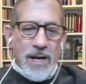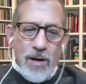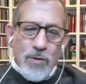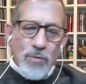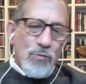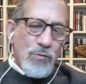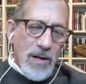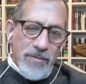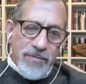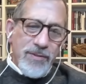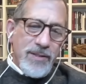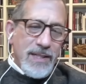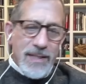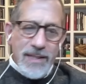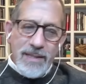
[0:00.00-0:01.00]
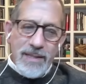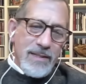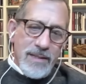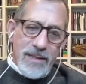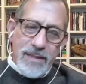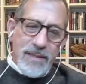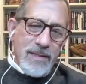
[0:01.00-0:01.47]
roughly
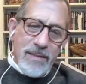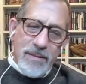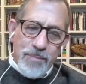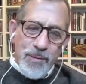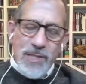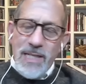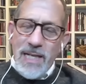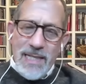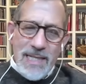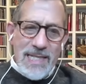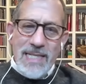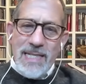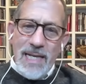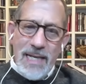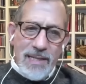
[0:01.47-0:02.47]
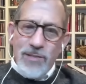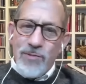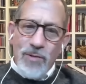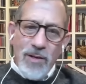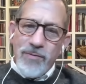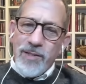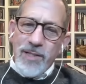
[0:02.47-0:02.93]
the percent stays
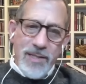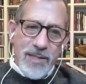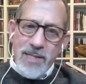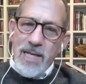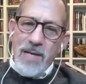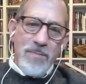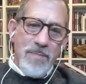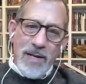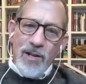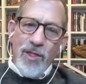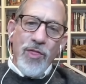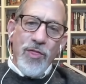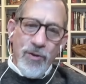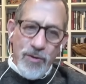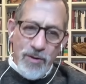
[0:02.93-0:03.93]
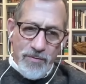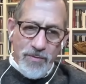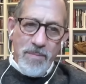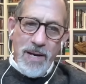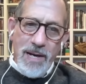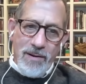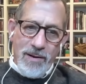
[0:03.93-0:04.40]
roughly the same. About a third of
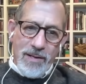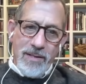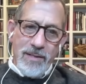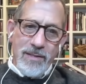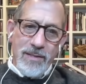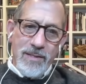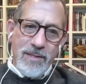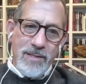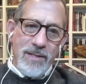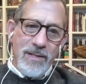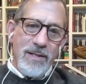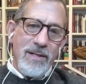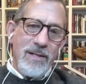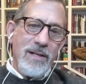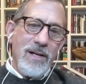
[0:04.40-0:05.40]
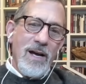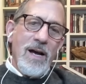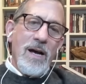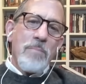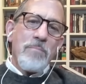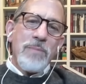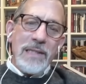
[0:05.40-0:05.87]
Americans
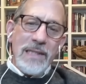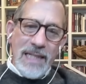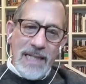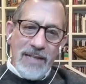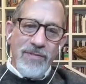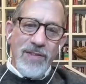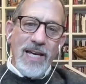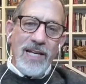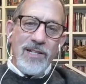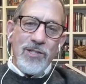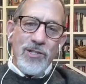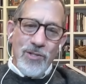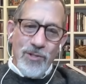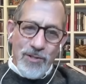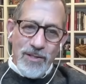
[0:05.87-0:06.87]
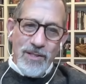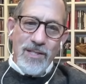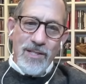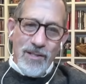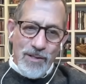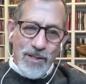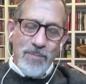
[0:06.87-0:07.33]
believe that in certain
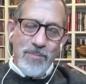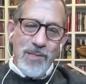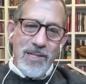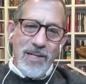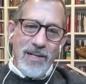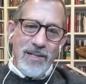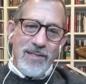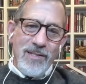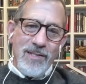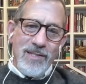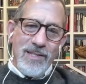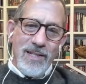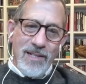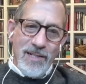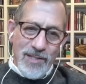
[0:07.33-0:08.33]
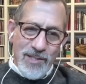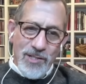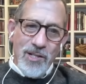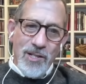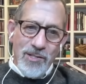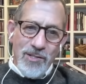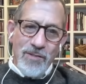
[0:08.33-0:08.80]
circumstances it is
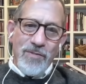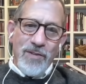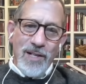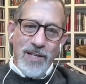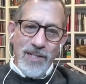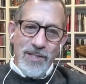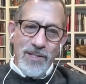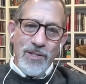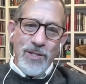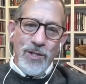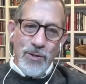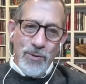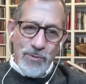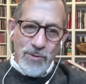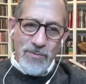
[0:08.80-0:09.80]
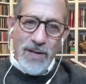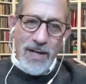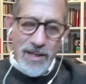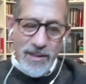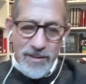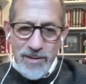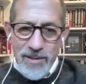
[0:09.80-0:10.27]
justified to use
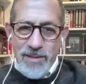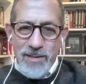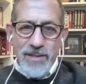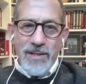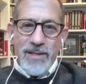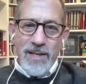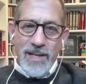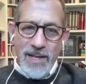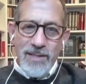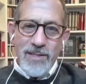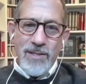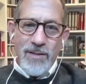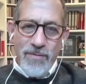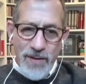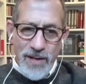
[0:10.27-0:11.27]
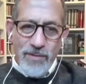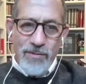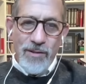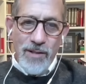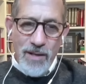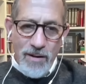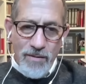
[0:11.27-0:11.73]
violence against the
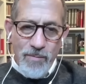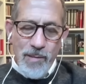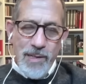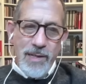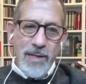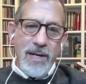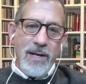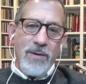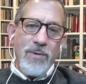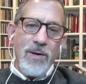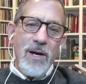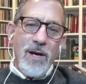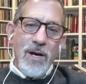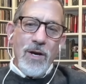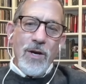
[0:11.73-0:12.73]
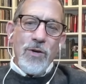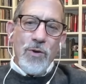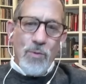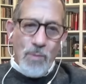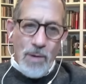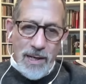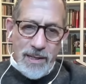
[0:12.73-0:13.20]
federal government. Now,
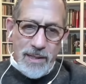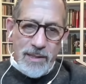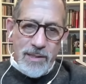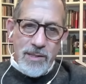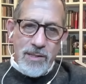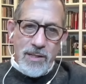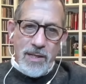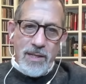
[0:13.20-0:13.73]
you're right, it's